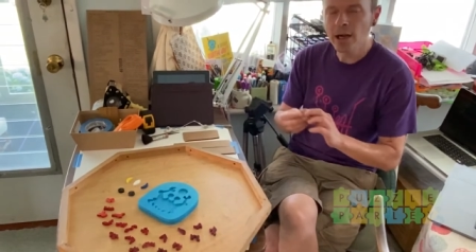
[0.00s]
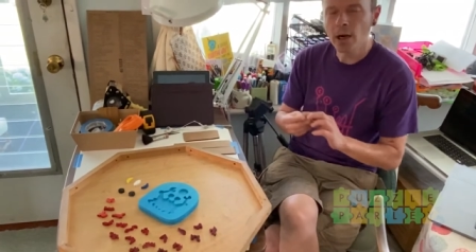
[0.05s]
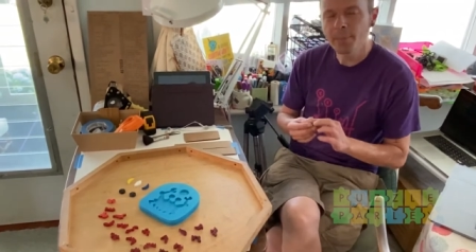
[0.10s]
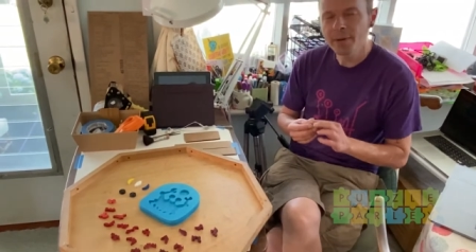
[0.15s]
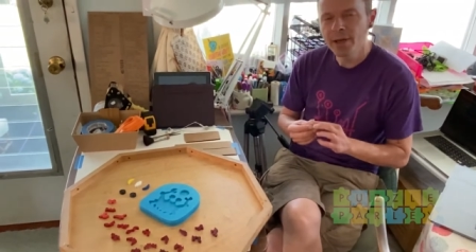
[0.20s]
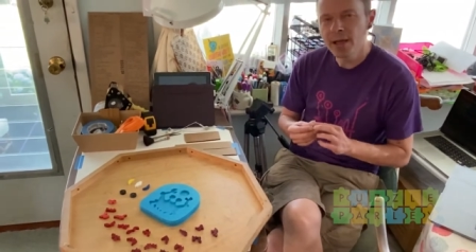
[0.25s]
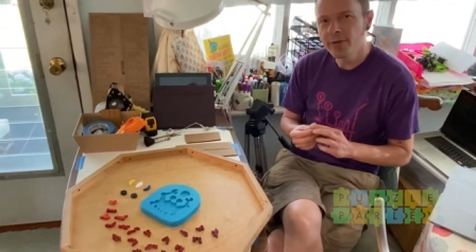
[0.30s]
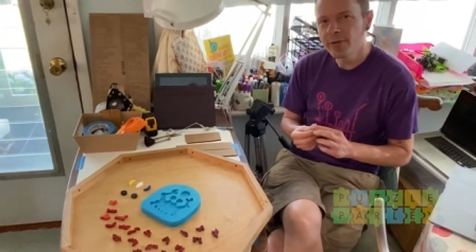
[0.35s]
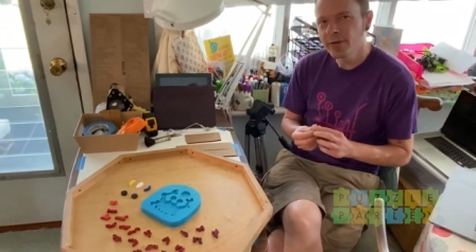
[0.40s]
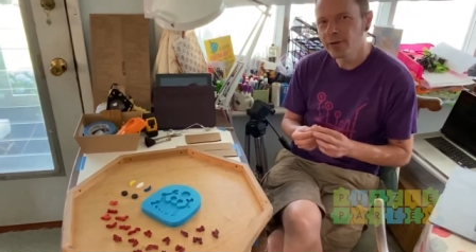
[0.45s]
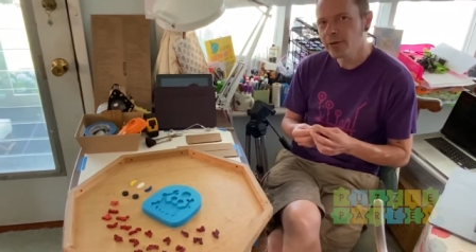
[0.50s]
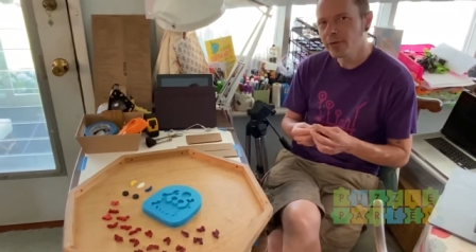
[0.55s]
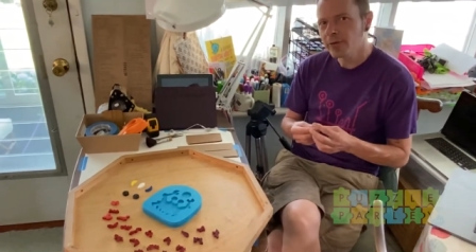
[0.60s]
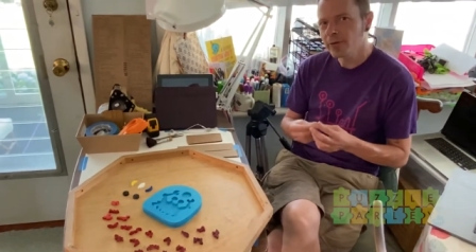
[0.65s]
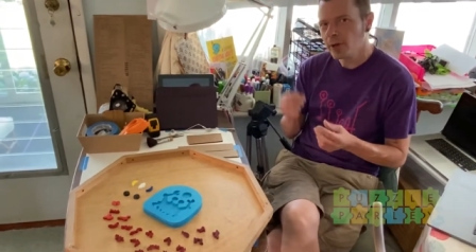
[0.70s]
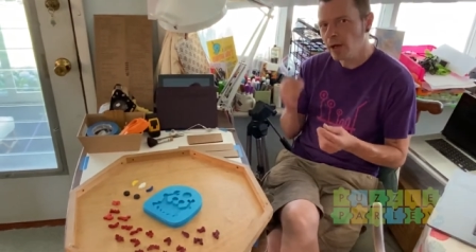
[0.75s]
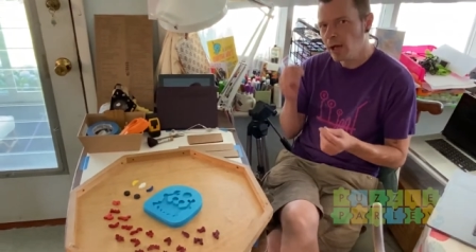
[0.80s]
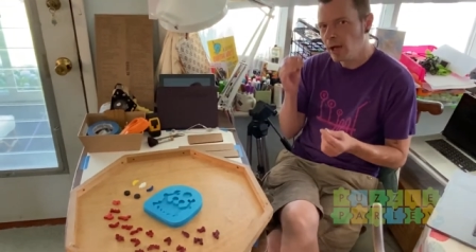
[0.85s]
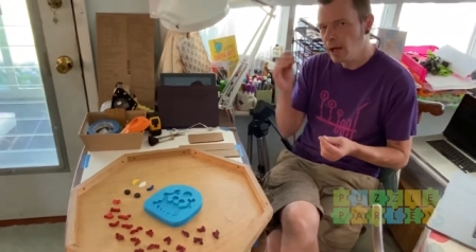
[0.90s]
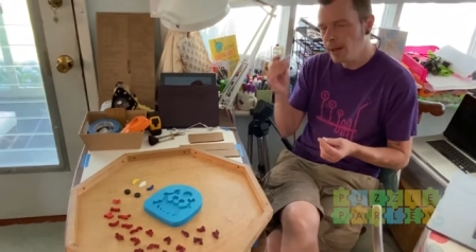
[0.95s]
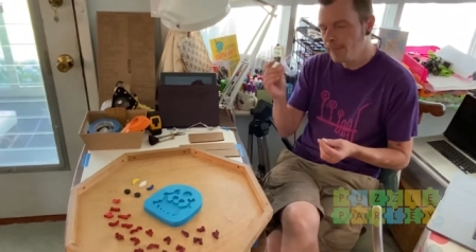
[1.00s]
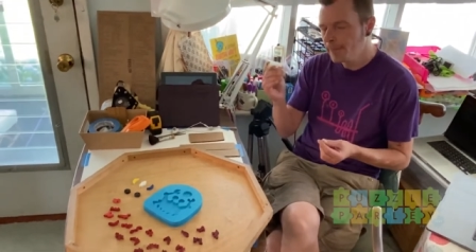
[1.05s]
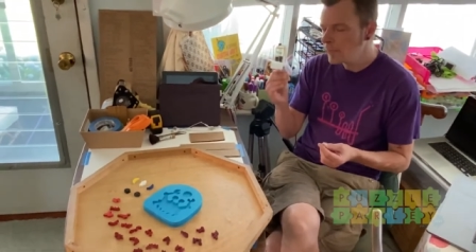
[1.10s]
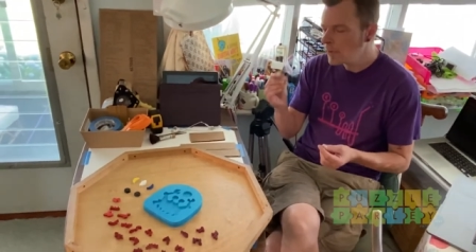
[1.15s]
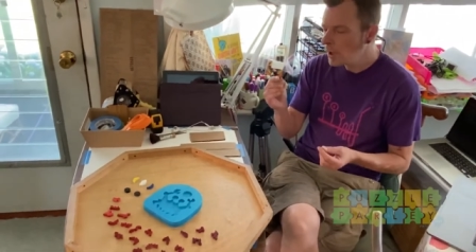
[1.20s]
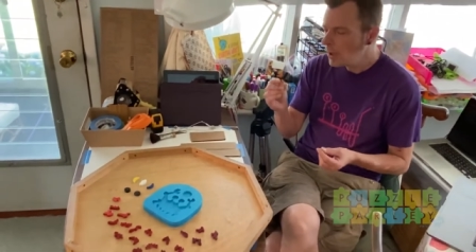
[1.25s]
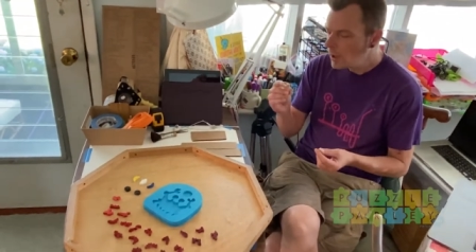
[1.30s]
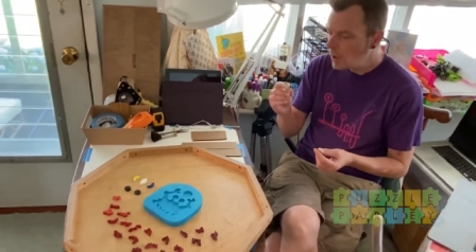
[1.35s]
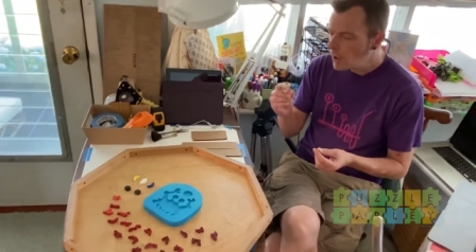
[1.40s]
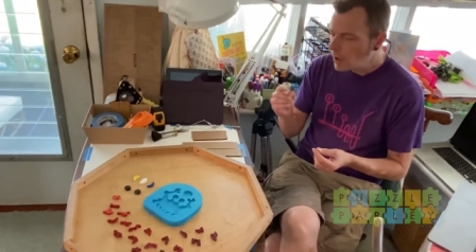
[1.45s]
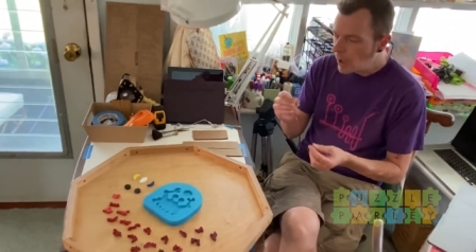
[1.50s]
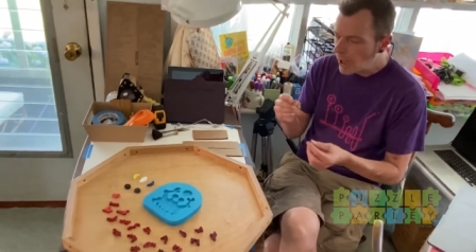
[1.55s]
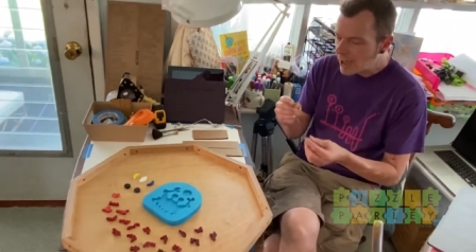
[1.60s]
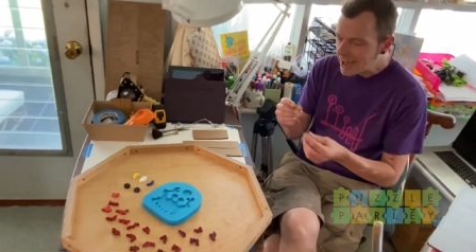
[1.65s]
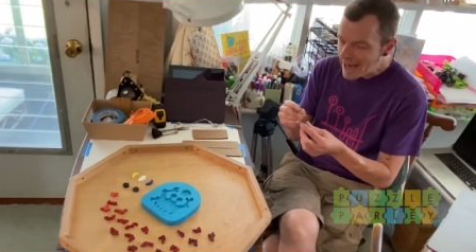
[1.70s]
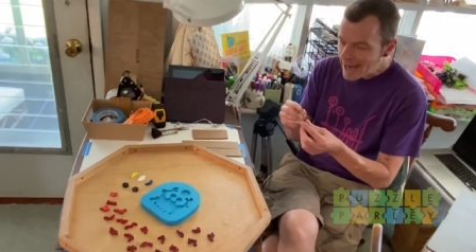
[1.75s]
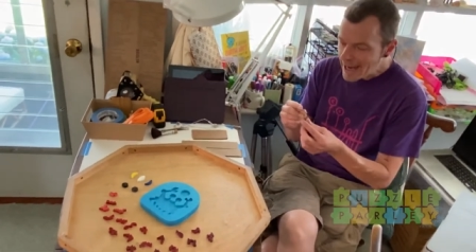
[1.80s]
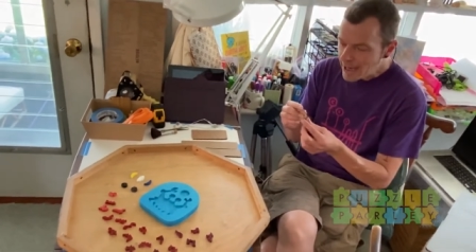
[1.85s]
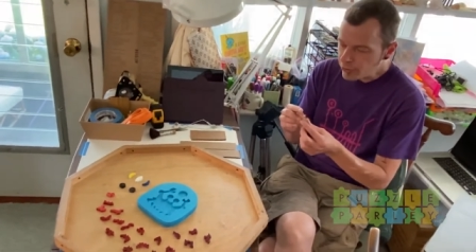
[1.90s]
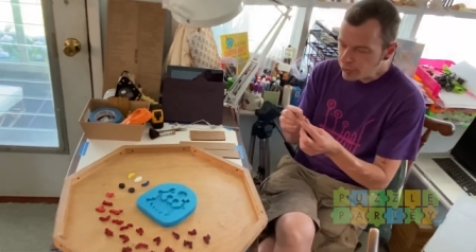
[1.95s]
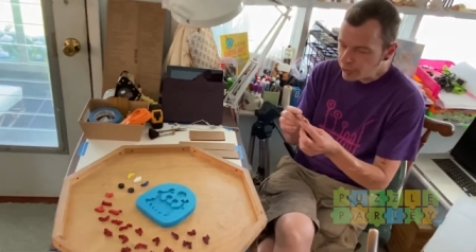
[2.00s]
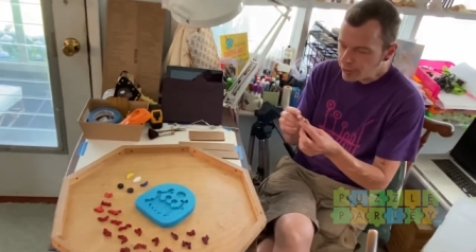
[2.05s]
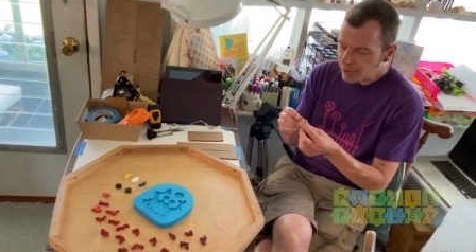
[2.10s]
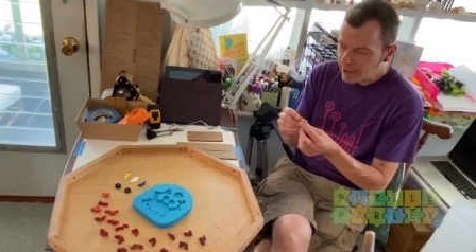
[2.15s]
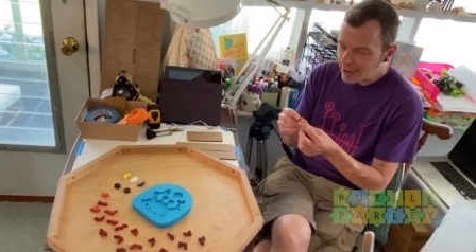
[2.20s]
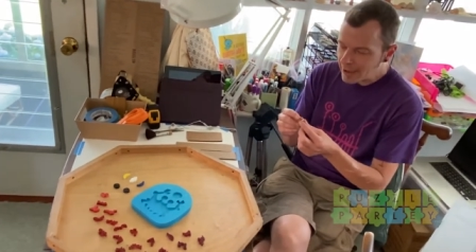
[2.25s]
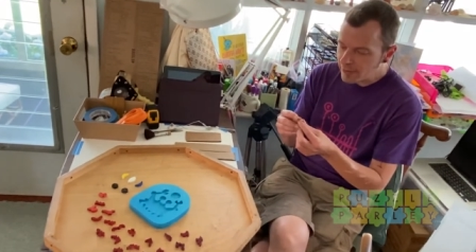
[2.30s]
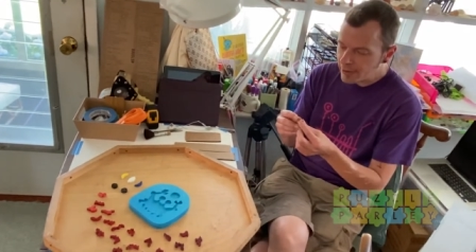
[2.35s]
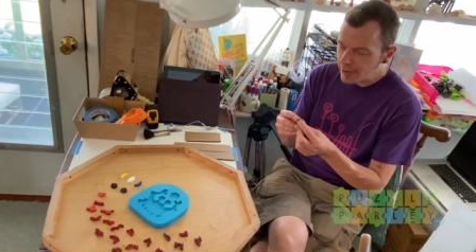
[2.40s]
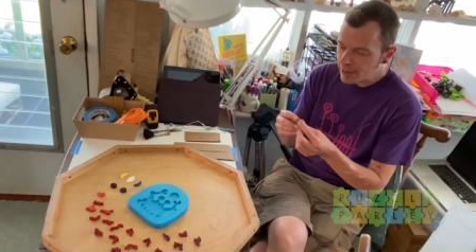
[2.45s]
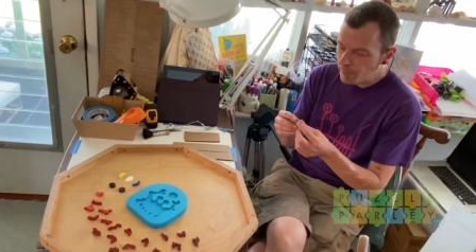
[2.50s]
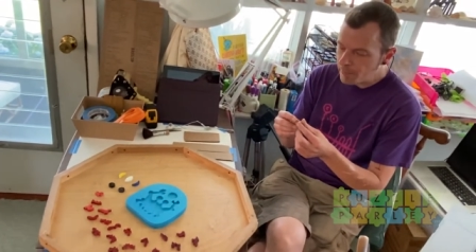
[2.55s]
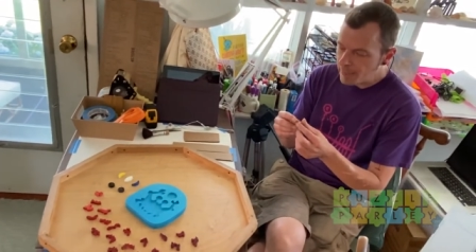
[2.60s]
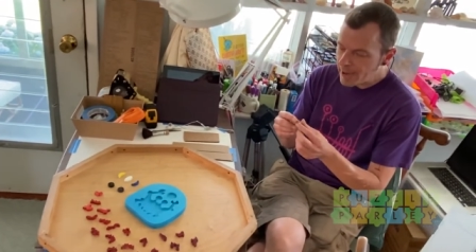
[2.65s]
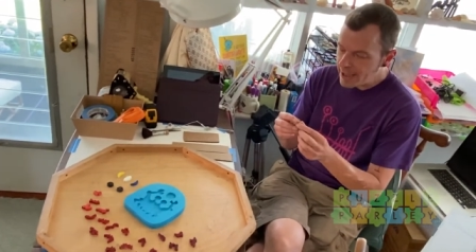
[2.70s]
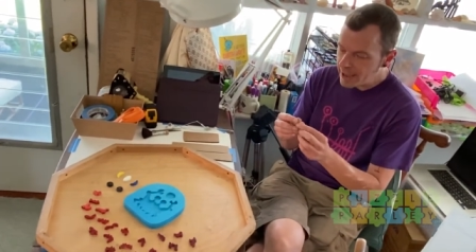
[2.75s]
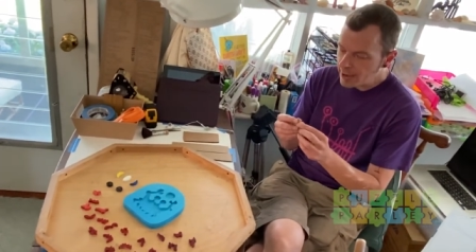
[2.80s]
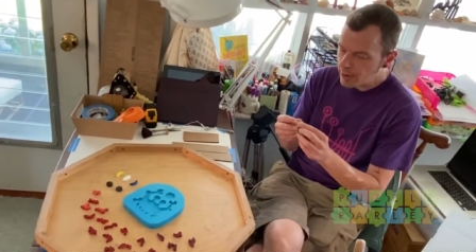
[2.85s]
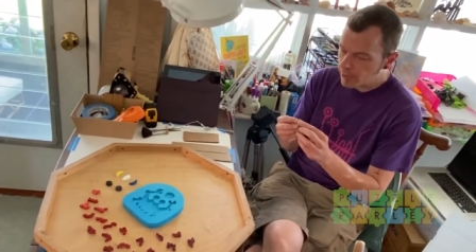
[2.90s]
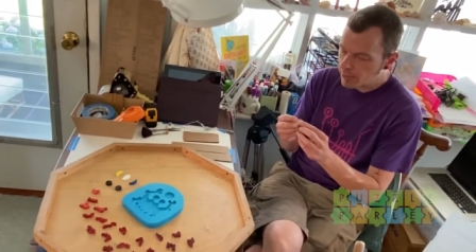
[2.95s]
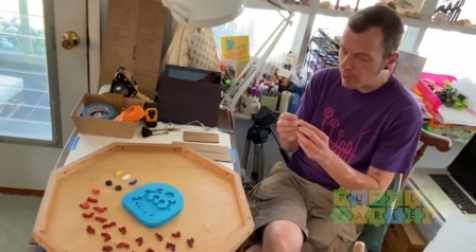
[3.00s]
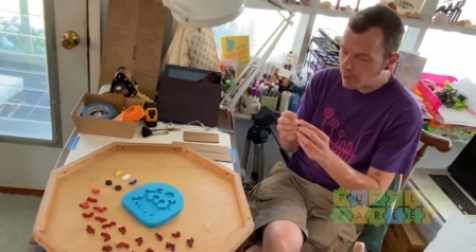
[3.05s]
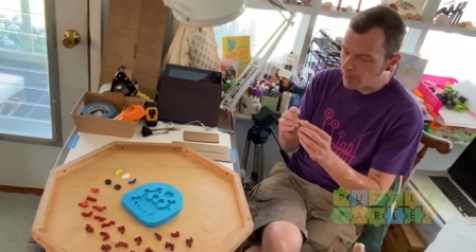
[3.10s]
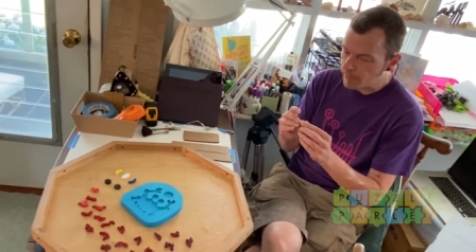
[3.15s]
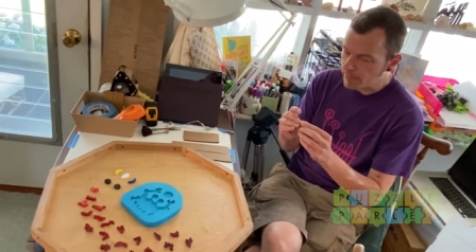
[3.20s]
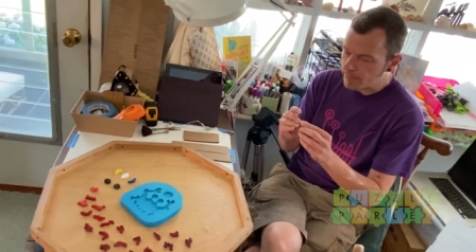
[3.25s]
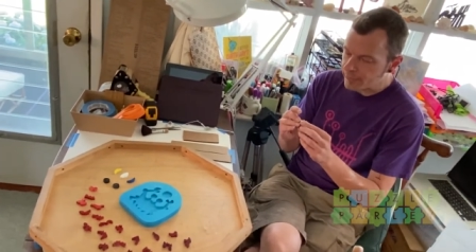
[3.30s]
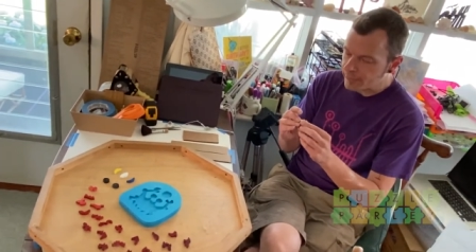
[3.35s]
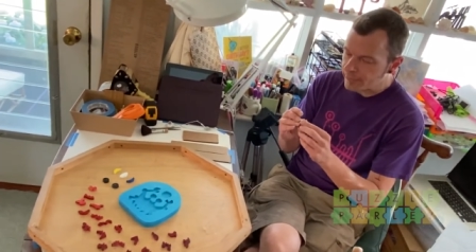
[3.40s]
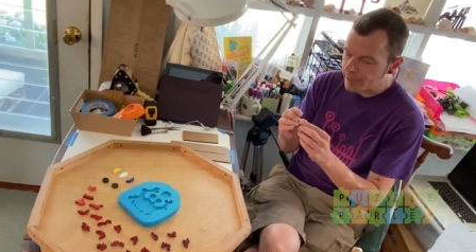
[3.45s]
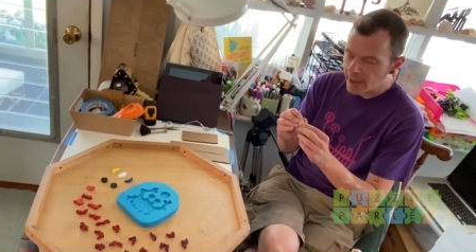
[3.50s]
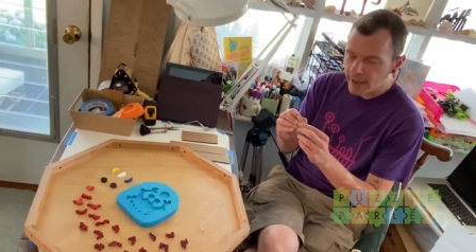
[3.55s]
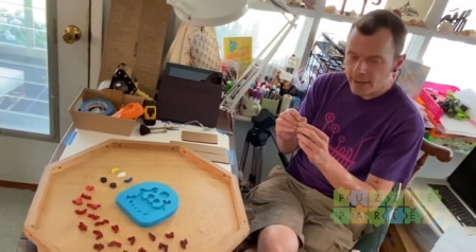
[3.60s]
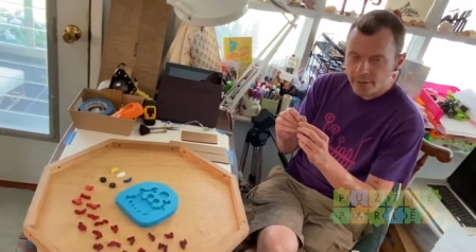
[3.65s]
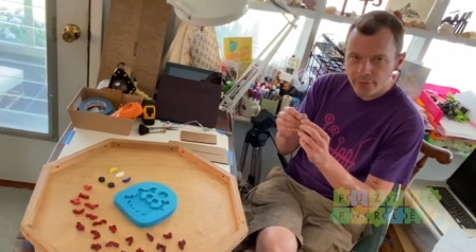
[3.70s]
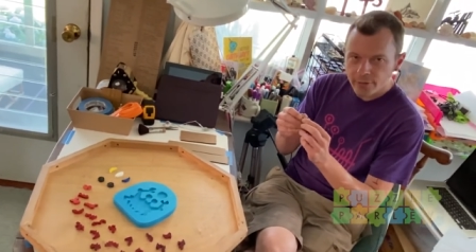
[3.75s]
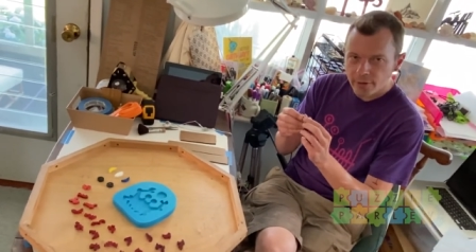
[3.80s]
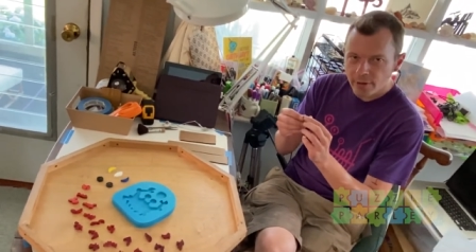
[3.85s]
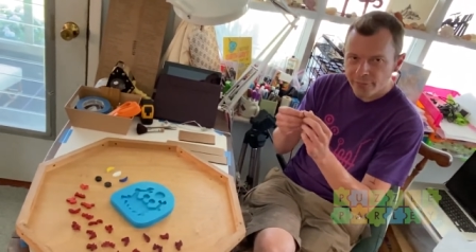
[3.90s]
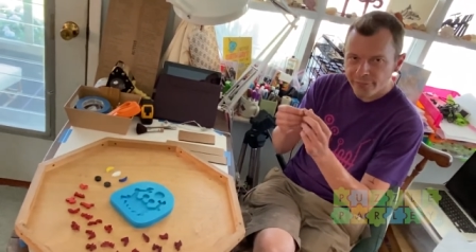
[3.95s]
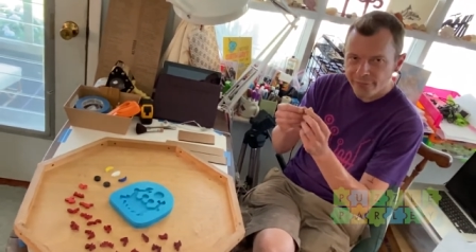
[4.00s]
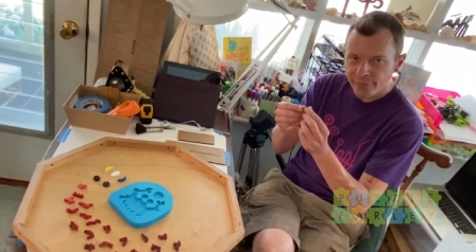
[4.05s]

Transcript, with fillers: our pieces, um, occasionally you'll get little paint crumbs that sort of